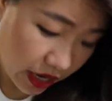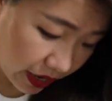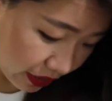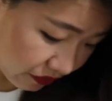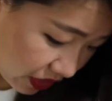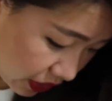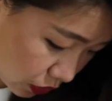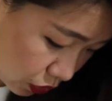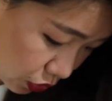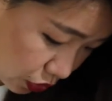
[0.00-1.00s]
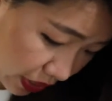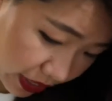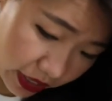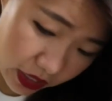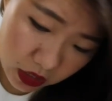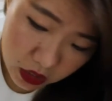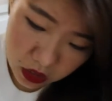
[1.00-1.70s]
I have yet to try it.